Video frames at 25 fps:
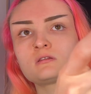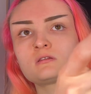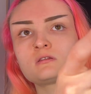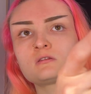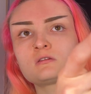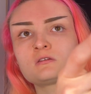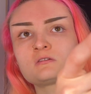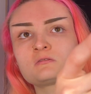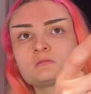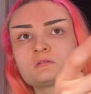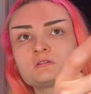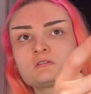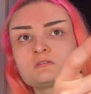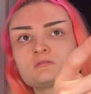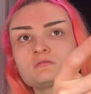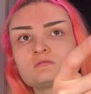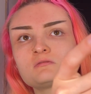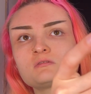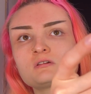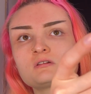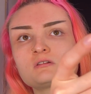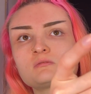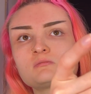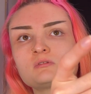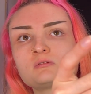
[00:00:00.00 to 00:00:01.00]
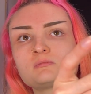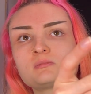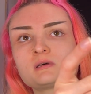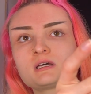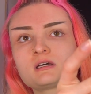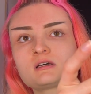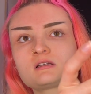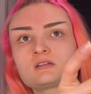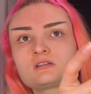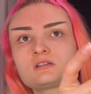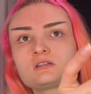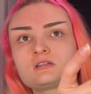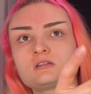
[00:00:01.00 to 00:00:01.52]
This one's a little bit
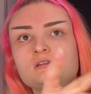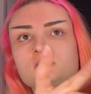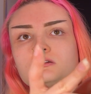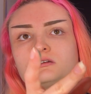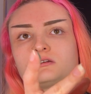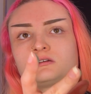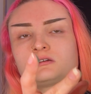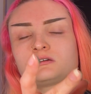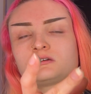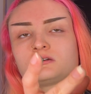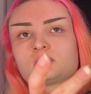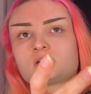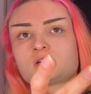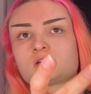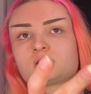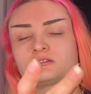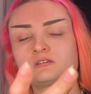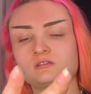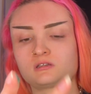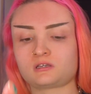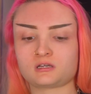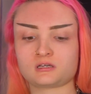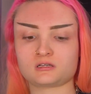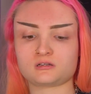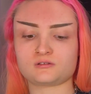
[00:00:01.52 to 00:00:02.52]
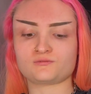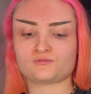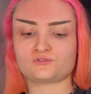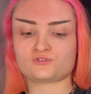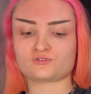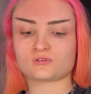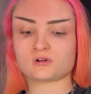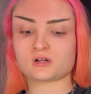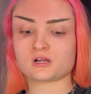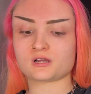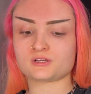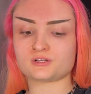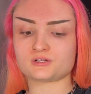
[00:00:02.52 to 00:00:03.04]
patchy. It's kind of
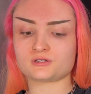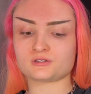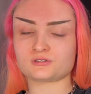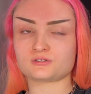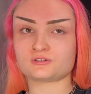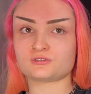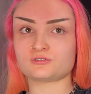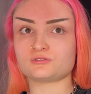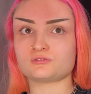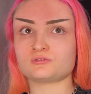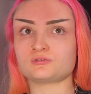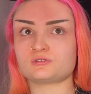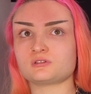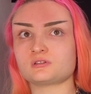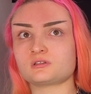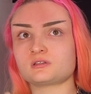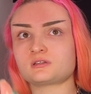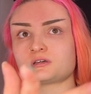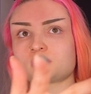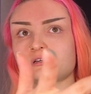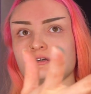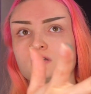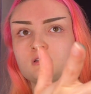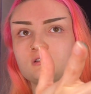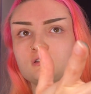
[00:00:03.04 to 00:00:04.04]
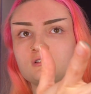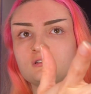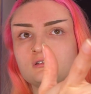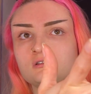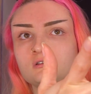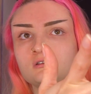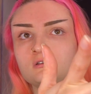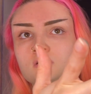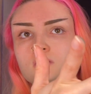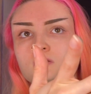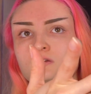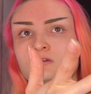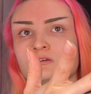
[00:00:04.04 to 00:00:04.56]
drier too to the touch.
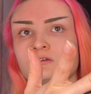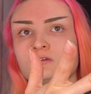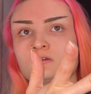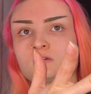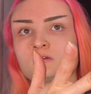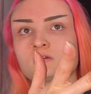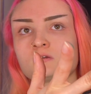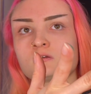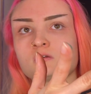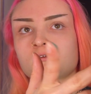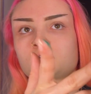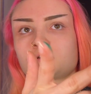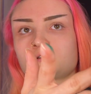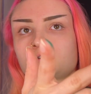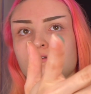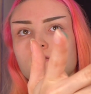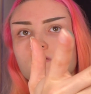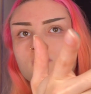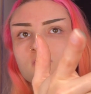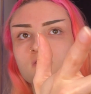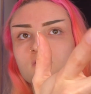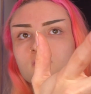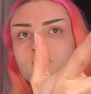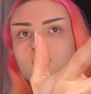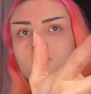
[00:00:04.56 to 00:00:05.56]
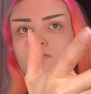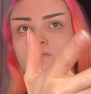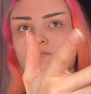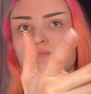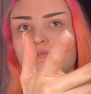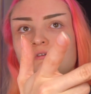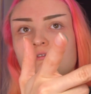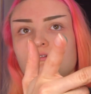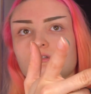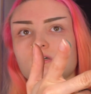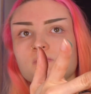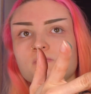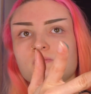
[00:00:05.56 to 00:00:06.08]
So I'll
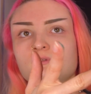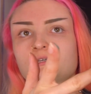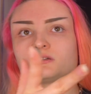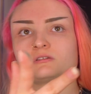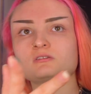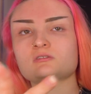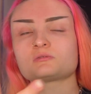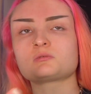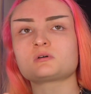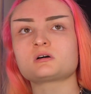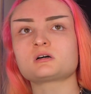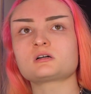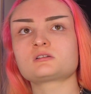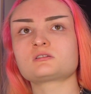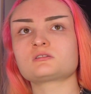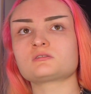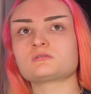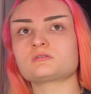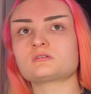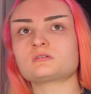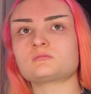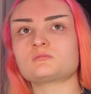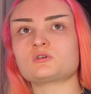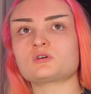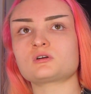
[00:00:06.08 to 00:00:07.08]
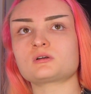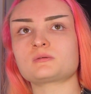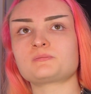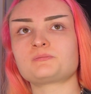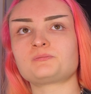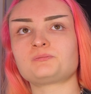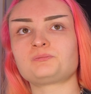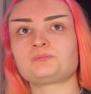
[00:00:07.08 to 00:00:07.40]
build up that swatch a little more.